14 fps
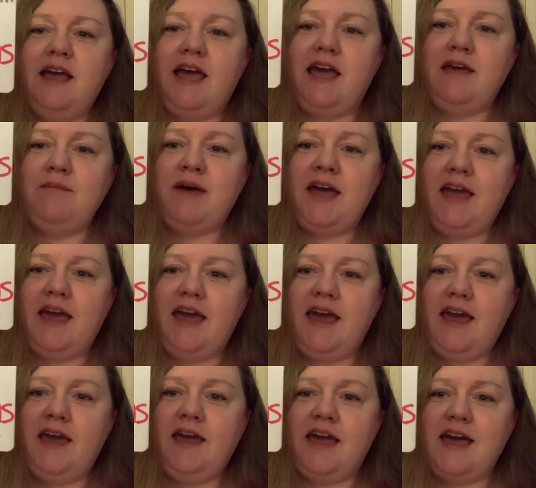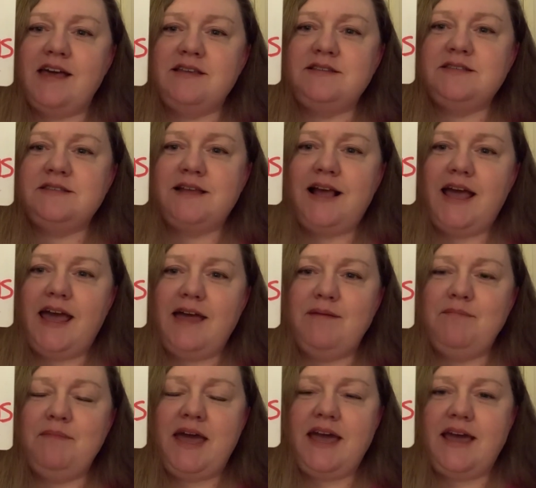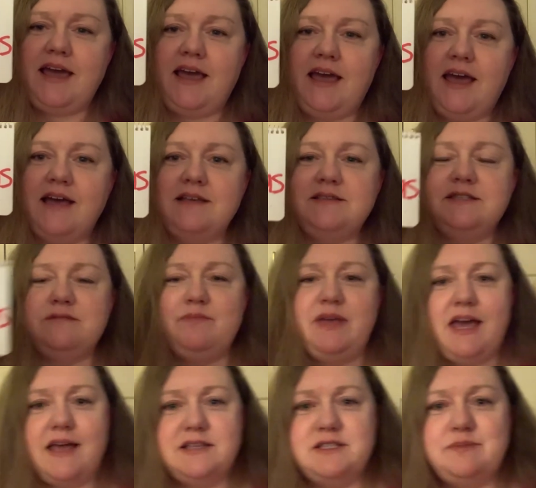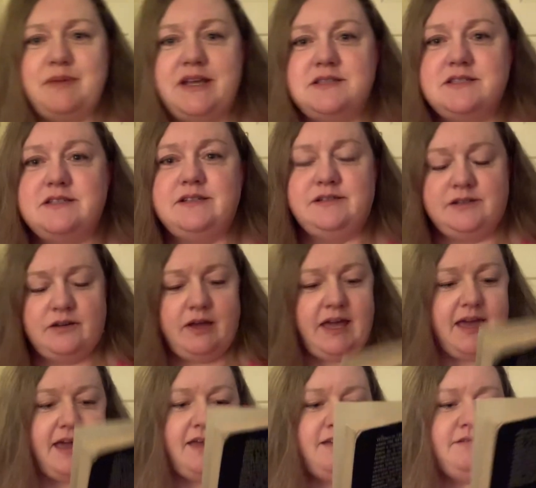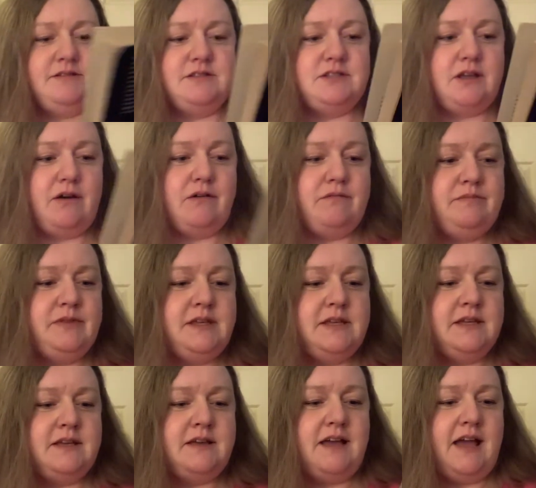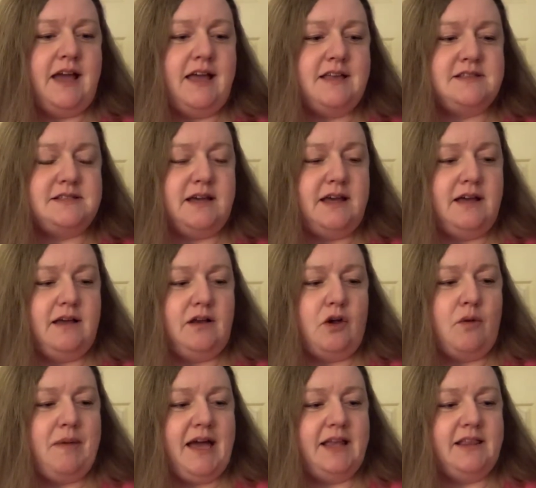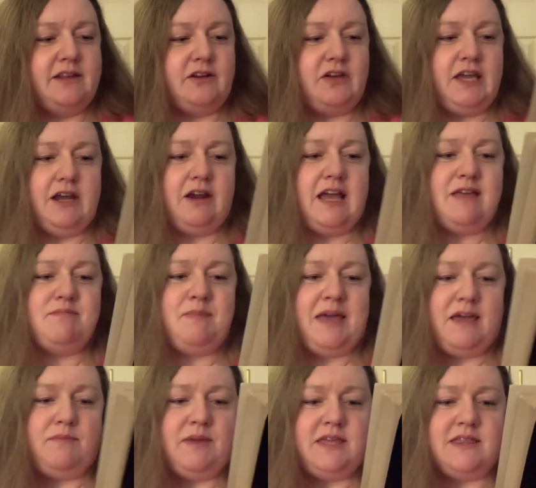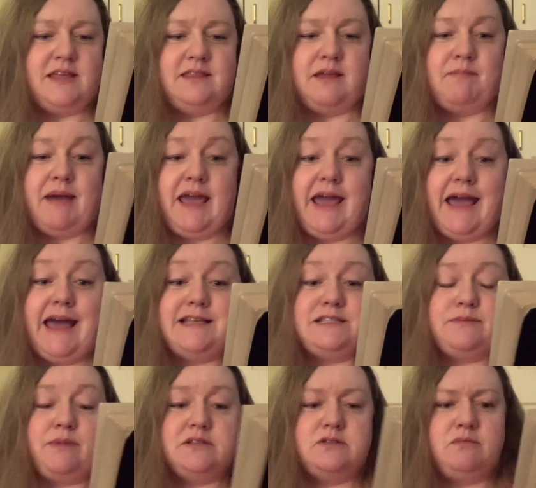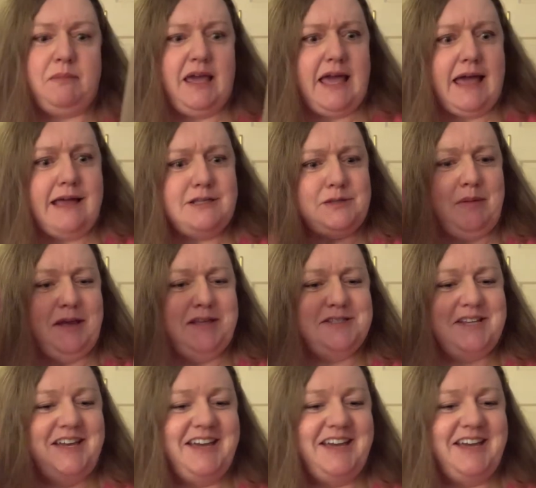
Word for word: M-I-A-S-M-A-S. Miasmas. Okay, so as a uh, go back a little here, it may be that the miasmas, miasmas